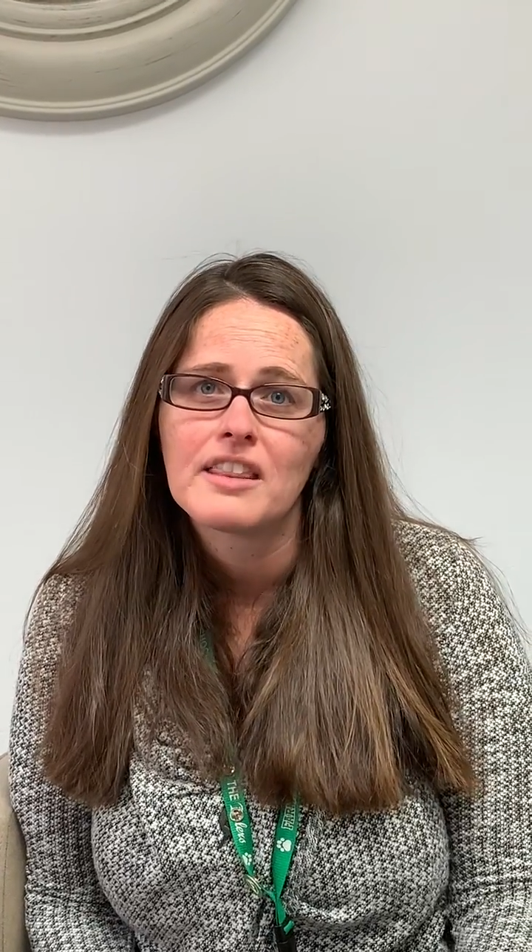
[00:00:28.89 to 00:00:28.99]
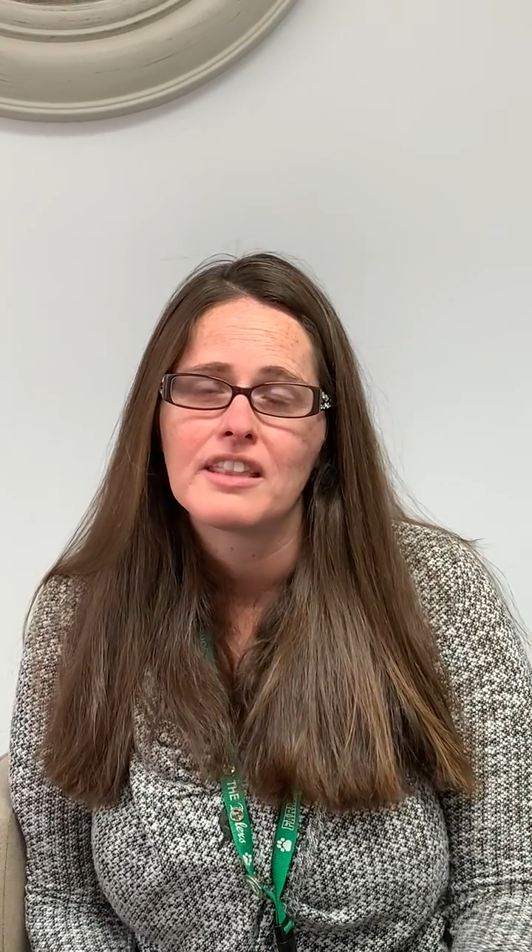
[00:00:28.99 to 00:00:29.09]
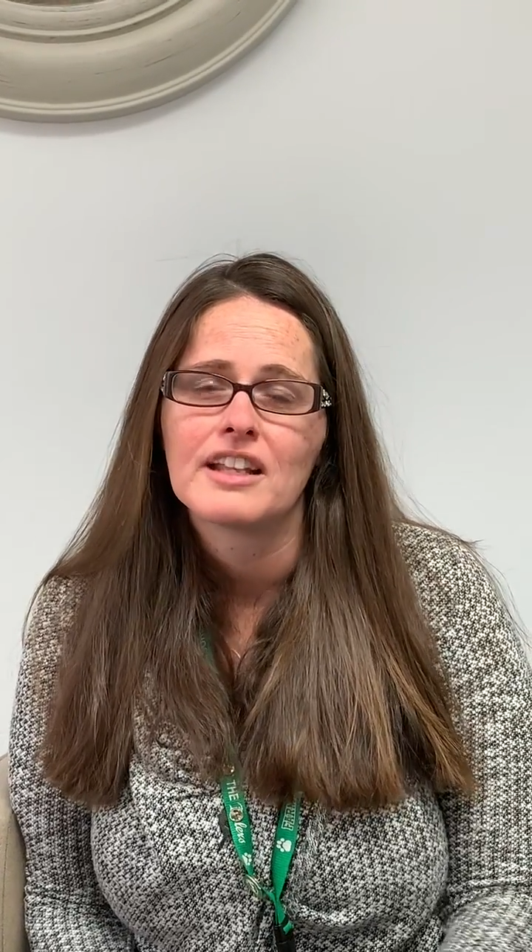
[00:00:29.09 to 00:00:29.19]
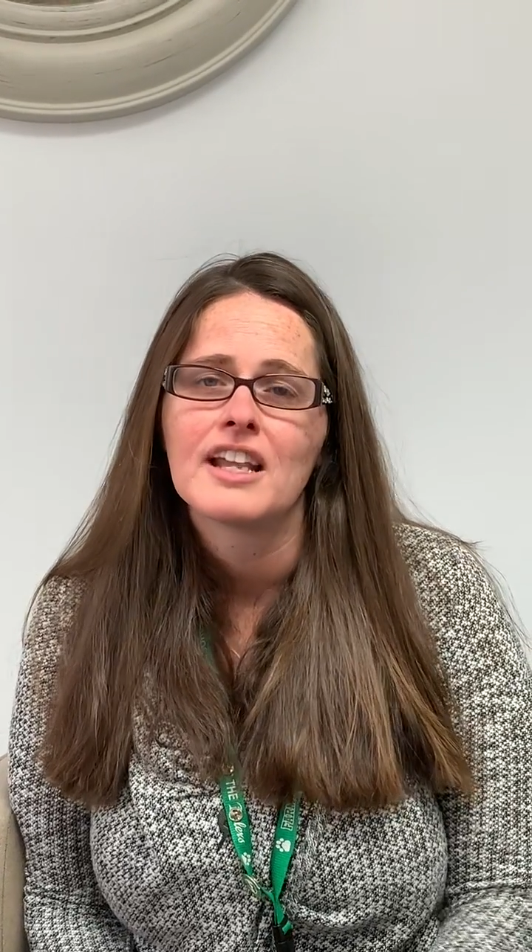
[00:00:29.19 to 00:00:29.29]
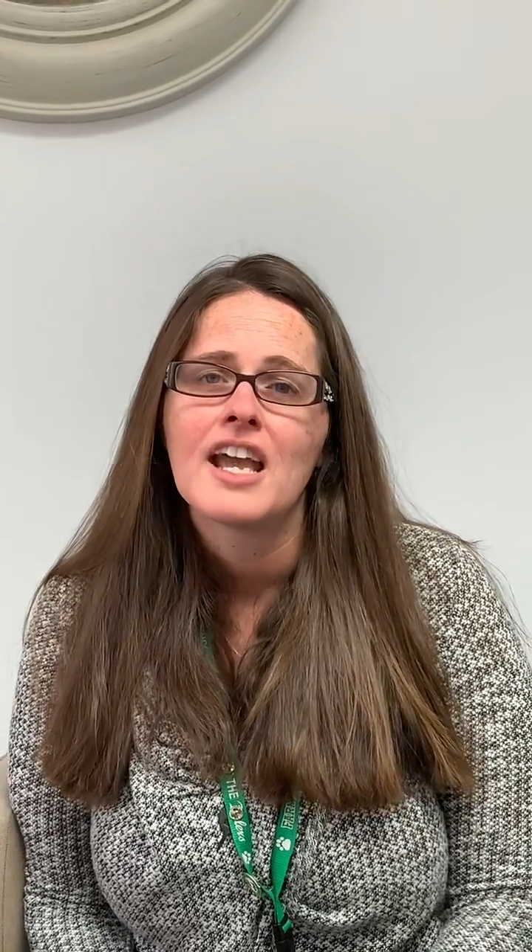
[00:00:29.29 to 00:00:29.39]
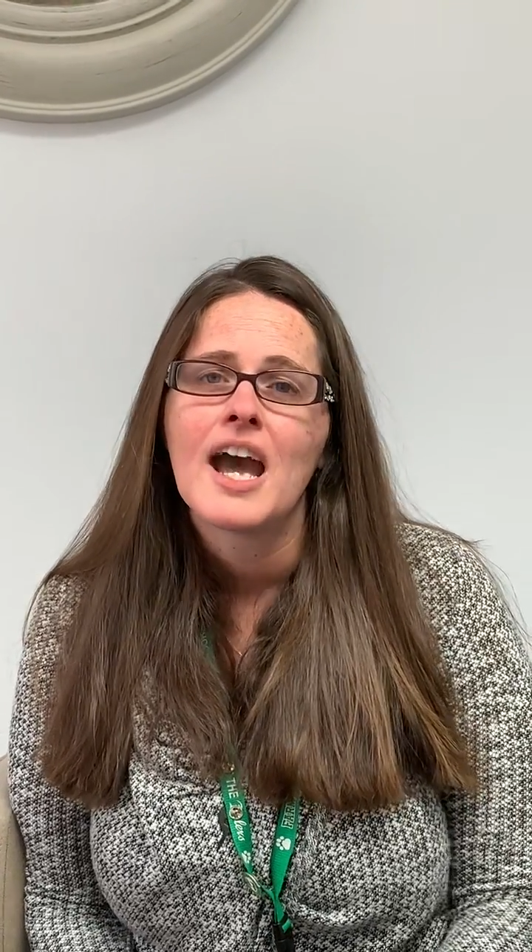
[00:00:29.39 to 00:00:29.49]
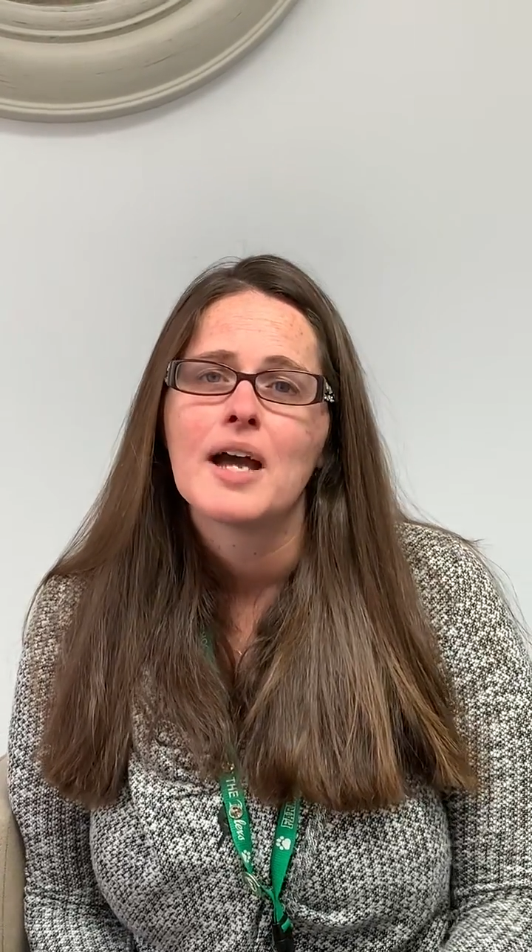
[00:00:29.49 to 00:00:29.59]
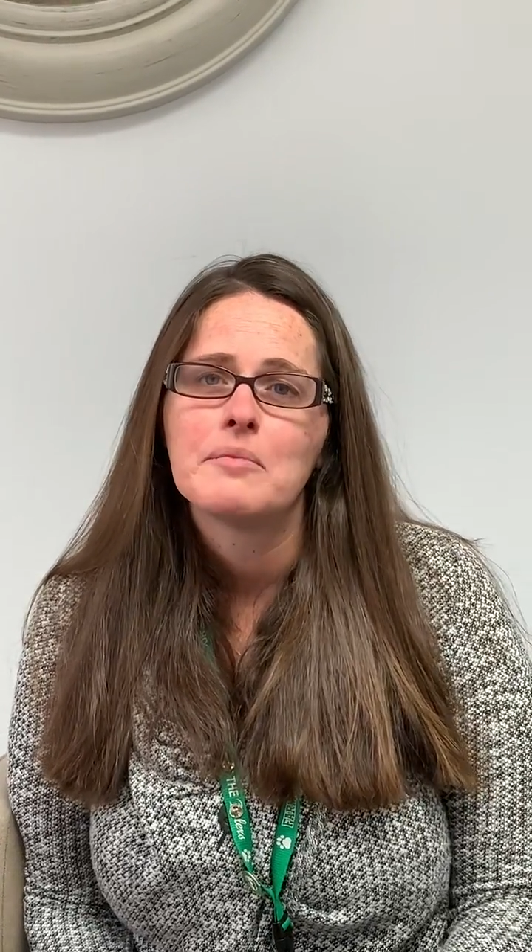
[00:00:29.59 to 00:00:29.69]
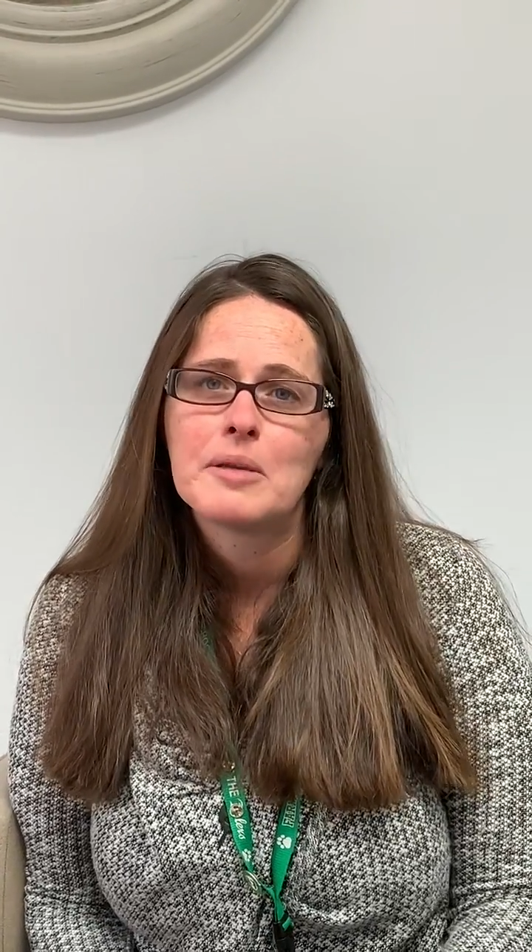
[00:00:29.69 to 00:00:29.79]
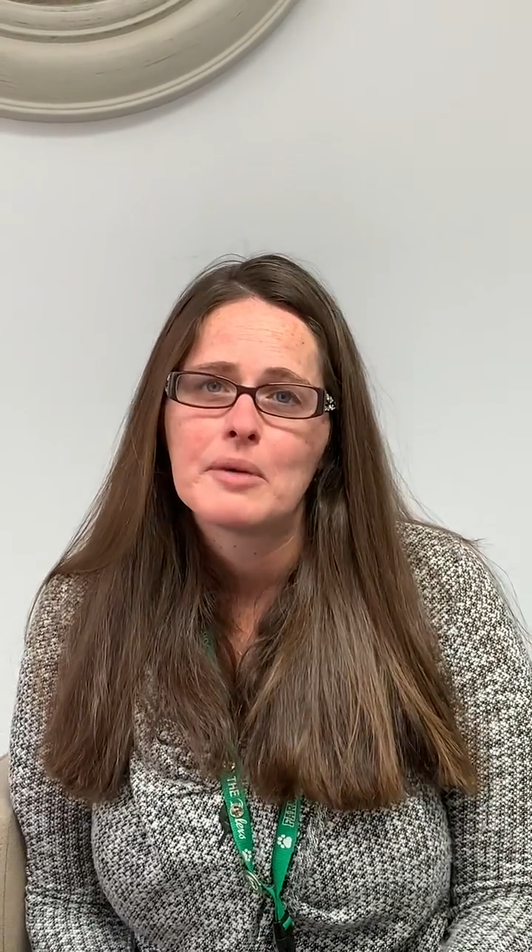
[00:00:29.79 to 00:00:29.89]
and
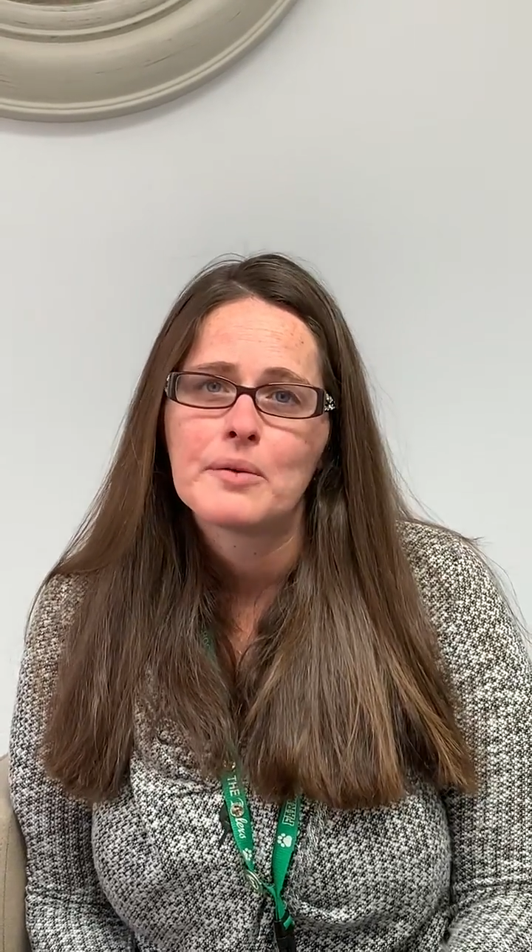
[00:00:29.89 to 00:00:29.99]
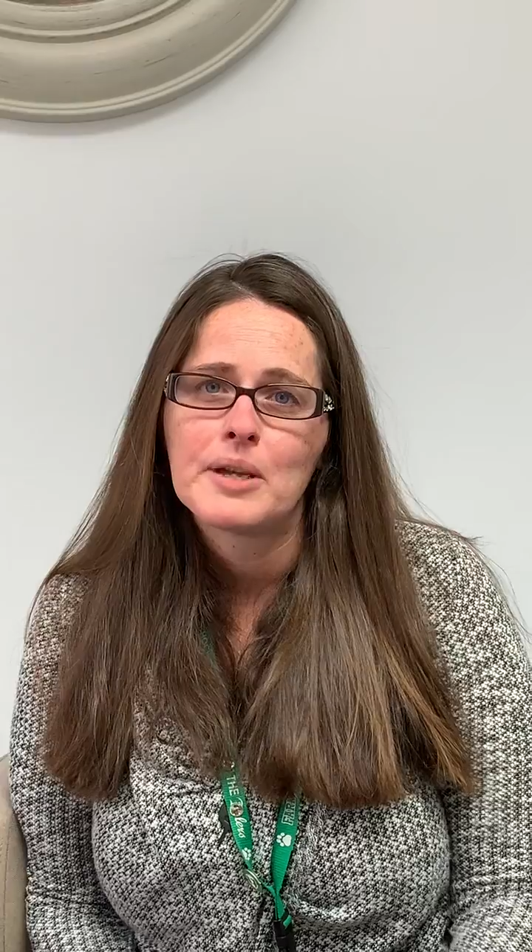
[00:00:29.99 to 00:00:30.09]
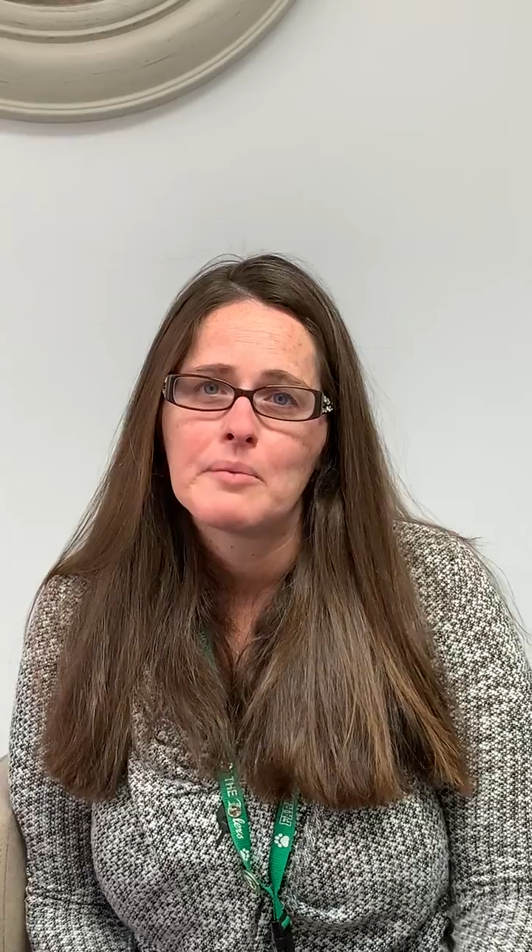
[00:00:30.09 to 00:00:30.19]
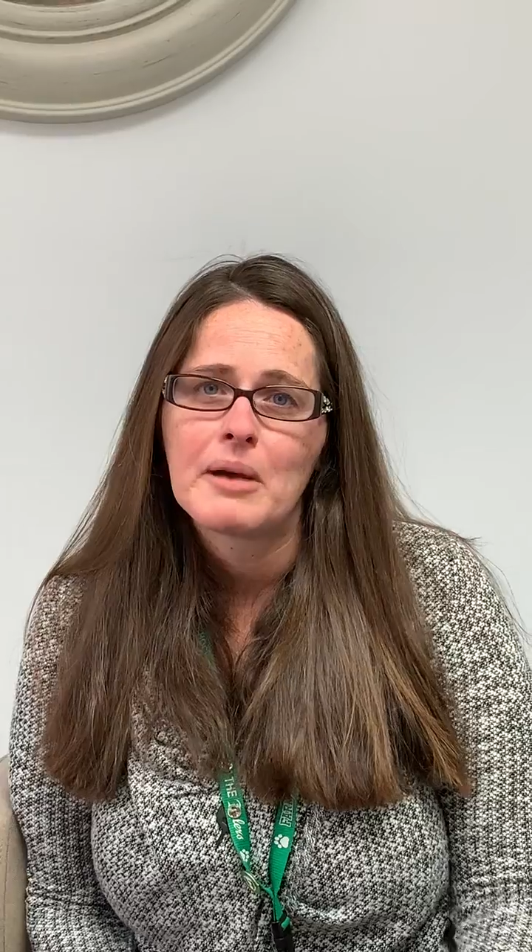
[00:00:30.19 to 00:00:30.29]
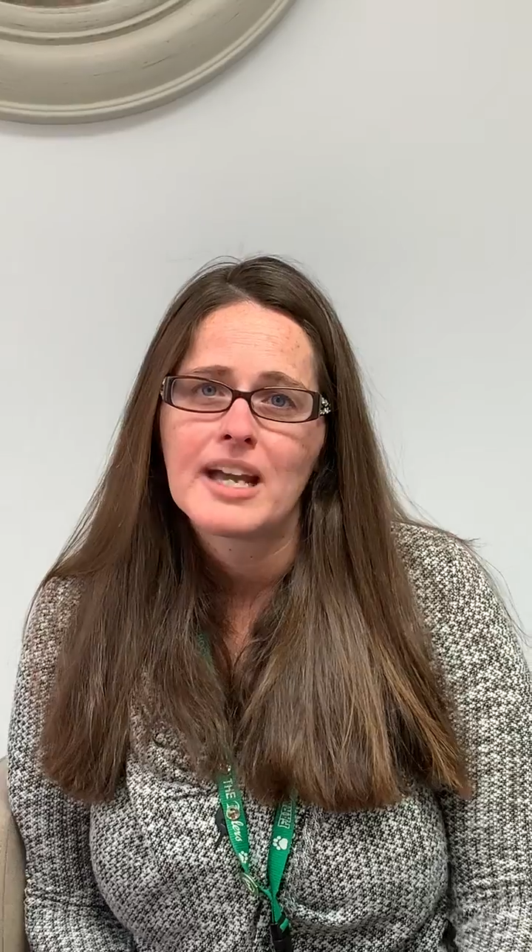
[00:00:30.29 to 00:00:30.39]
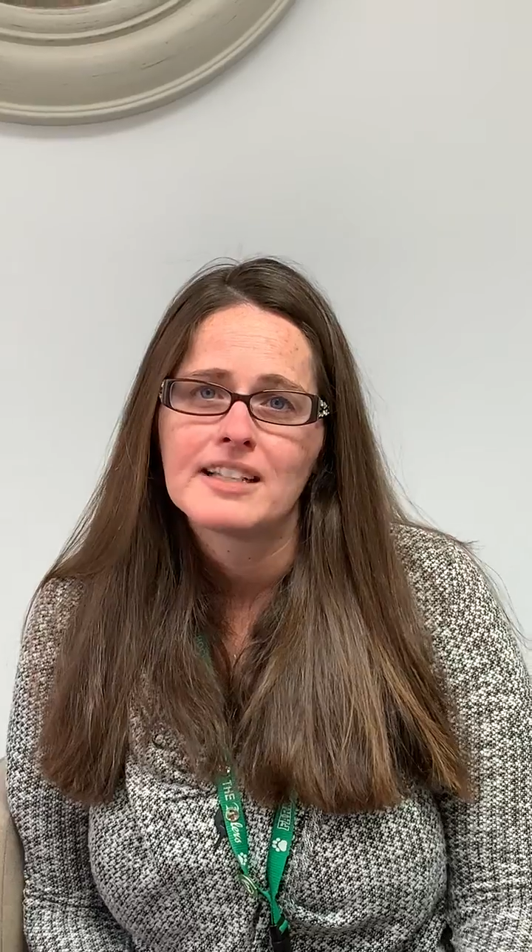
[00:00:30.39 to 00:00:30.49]
I made my way back